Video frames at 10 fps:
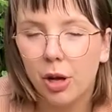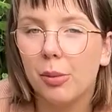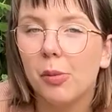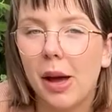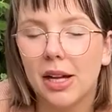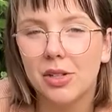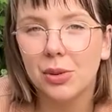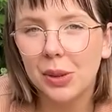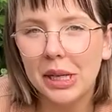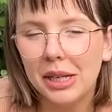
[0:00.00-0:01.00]
purple pak
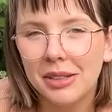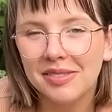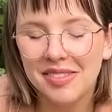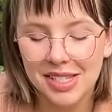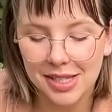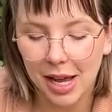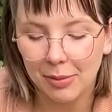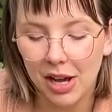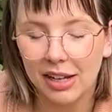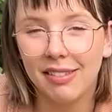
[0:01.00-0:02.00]
choi, same
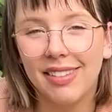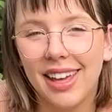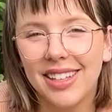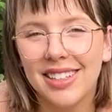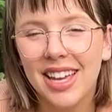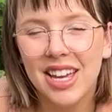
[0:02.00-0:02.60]
kind of thing,